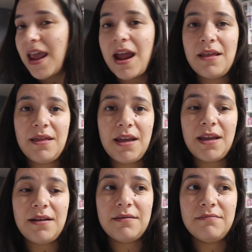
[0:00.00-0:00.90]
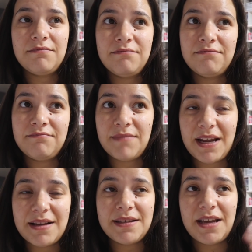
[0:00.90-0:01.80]
And then,
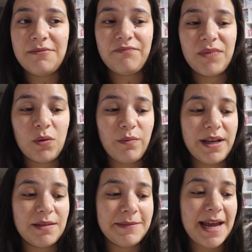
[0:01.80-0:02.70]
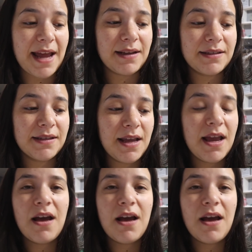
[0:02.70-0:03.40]
like I said, we'll make some tags.